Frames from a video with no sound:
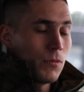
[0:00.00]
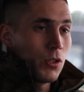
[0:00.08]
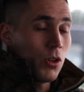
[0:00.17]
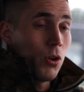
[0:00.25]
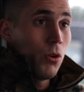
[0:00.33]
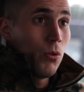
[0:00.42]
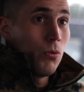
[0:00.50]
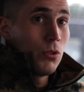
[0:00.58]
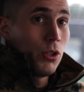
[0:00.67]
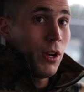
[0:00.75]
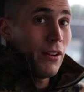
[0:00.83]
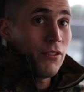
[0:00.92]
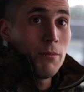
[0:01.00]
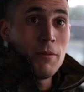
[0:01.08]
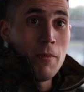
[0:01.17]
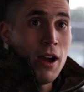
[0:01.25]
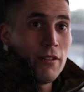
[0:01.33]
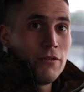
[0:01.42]
so you have to be
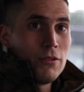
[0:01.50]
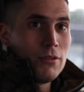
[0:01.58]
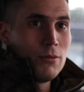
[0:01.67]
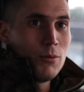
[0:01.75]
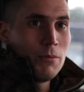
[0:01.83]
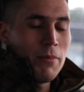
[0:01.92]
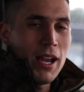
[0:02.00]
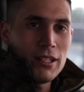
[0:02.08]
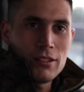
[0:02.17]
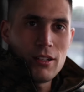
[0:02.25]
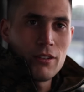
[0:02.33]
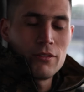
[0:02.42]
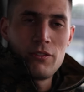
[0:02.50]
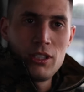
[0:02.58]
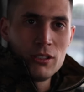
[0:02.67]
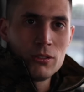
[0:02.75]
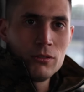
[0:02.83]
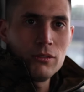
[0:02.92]
mindful when passing other
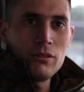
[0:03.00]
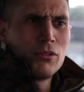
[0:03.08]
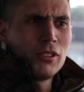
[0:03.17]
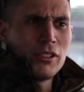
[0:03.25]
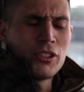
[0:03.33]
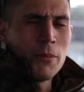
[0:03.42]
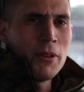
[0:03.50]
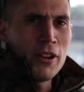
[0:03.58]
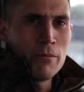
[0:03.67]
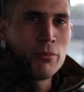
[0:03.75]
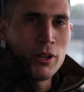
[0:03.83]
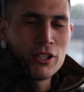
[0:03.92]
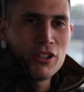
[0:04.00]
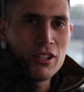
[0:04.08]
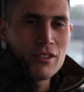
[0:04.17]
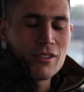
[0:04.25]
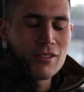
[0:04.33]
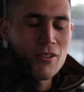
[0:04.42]
vehicles. Some of their
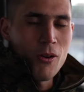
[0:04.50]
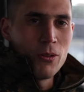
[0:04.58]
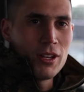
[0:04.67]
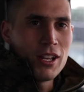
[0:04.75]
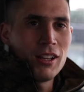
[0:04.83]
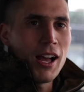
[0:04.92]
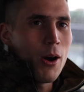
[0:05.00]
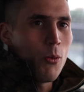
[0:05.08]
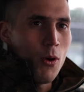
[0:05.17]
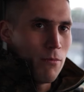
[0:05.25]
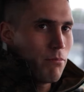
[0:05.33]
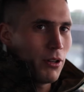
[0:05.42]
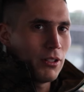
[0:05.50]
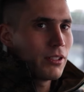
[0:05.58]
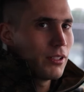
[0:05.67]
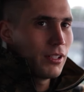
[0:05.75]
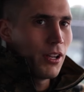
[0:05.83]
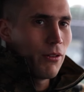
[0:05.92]
bridges only allow one
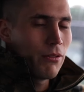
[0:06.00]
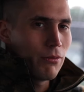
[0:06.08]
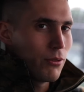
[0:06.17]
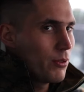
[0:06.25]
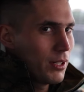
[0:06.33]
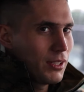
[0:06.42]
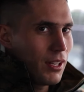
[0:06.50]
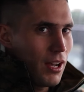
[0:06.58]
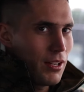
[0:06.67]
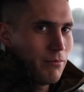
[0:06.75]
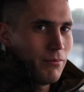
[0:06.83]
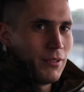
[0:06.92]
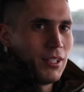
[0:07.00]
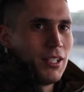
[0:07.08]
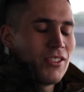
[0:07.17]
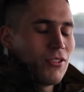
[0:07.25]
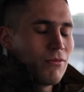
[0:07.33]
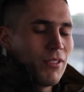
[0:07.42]
person to go through at a time.
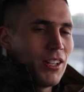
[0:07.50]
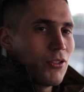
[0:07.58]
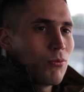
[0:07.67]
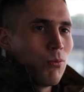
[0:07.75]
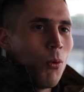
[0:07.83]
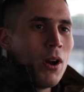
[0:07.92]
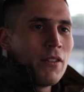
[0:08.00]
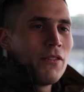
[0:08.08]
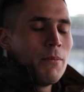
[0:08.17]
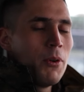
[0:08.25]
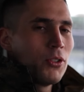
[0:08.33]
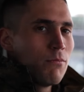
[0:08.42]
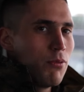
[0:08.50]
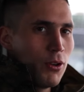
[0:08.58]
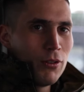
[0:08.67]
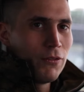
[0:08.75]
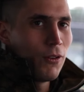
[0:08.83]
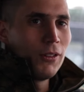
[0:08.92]
It's, it's one of the most
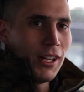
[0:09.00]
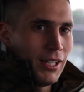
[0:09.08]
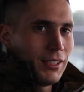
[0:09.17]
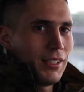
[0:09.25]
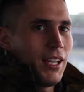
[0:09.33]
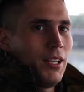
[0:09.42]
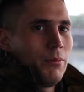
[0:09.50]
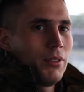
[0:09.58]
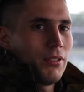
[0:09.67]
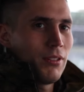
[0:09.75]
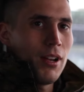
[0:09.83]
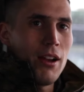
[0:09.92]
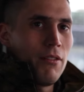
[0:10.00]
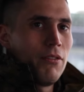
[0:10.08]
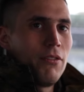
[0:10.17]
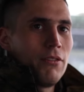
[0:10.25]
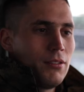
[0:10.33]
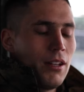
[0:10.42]
beautiful landscapes I've
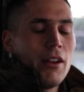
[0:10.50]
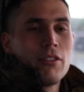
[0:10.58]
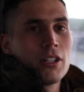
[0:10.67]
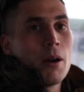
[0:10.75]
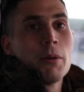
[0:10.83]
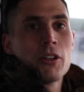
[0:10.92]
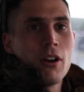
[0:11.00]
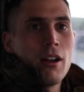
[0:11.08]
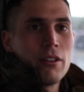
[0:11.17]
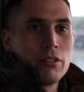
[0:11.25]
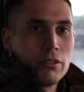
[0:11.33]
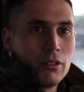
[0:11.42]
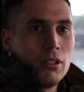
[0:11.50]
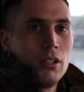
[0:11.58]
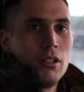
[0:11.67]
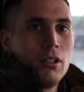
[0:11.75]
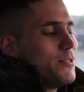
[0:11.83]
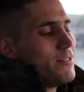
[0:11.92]
ever come across.
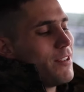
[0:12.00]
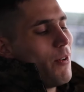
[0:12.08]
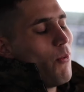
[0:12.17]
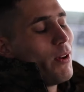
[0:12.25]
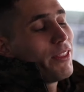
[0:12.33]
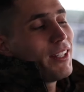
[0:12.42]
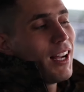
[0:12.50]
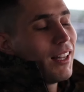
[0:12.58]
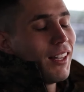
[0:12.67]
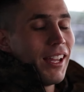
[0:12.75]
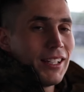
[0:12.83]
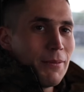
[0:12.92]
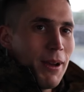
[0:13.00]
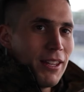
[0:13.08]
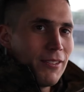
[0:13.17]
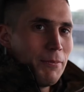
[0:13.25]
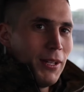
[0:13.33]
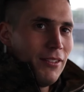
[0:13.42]
Well, one thing I like
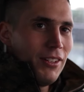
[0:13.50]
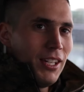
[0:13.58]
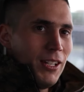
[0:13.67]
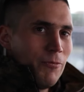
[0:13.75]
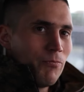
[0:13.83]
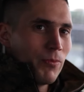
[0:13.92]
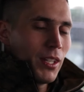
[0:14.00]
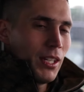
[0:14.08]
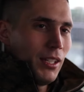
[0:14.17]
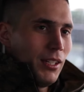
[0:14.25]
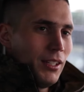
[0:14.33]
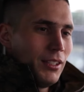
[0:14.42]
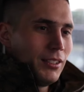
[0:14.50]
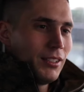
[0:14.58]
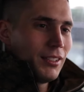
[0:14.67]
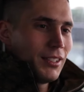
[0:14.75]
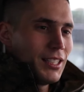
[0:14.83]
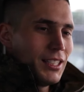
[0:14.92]
about the B V
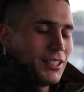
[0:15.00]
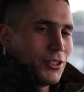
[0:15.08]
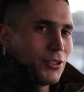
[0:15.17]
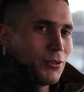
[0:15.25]
is it's a